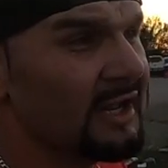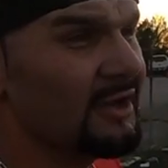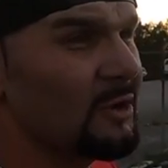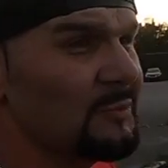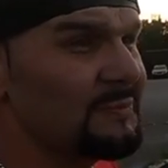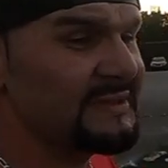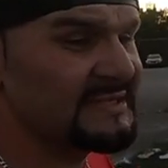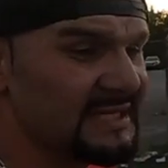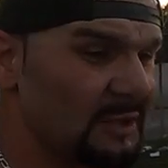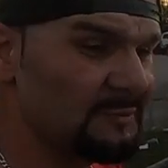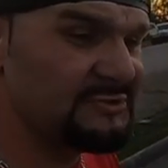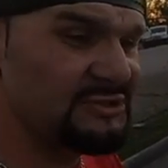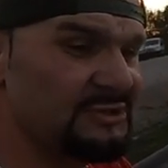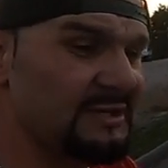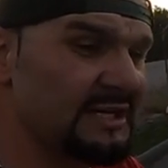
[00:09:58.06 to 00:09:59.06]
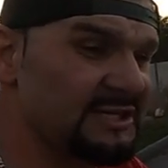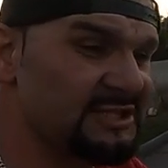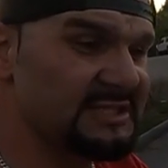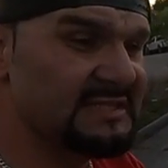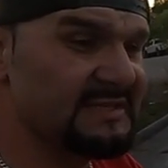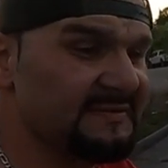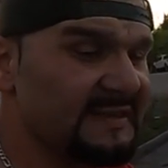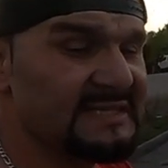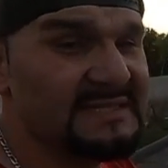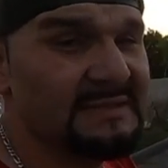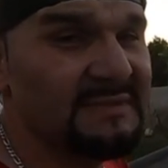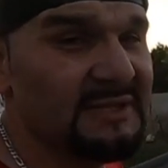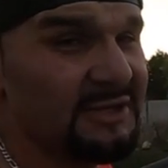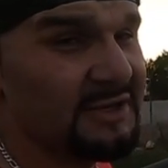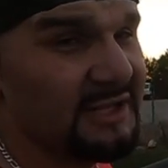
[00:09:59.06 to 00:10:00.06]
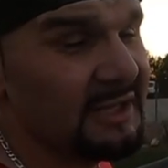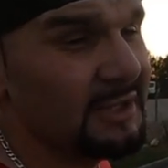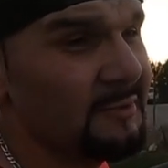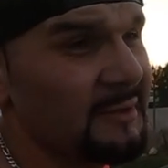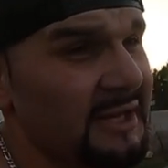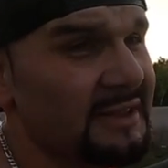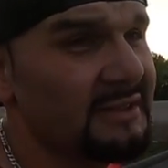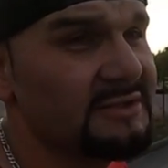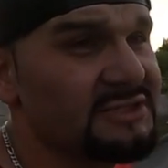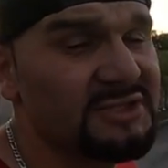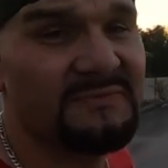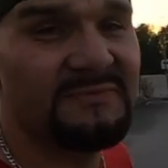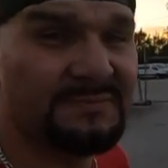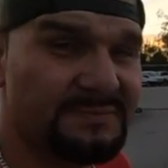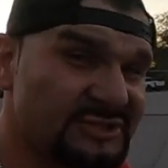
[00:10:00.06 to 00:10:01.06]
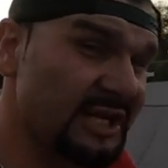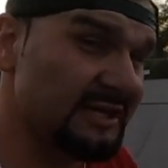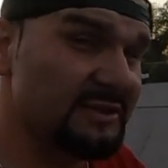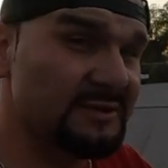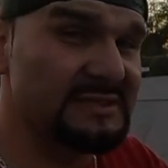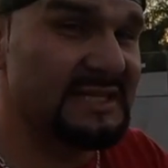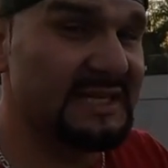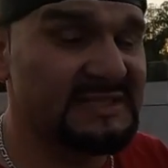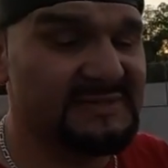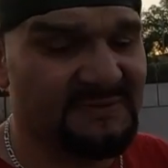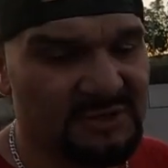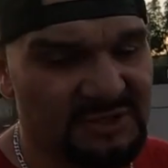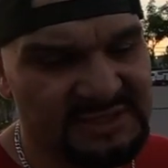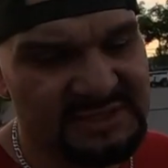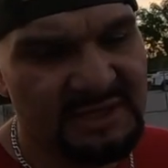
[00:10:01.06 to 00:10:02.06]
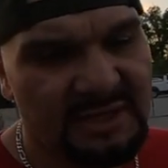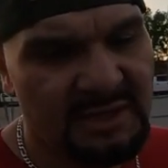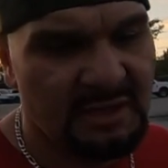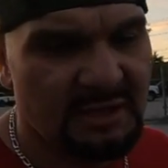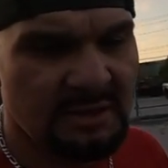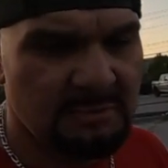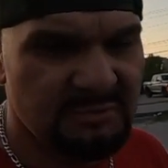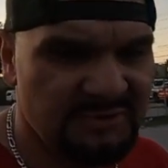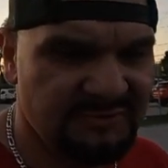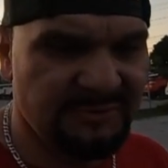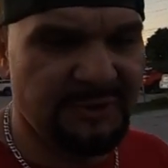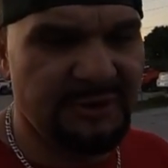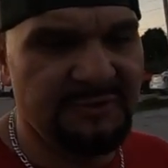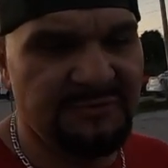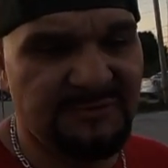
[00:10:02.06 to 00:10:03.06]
I hope it's helped you, ninjas. If that's something you're dealing with, check those things first before you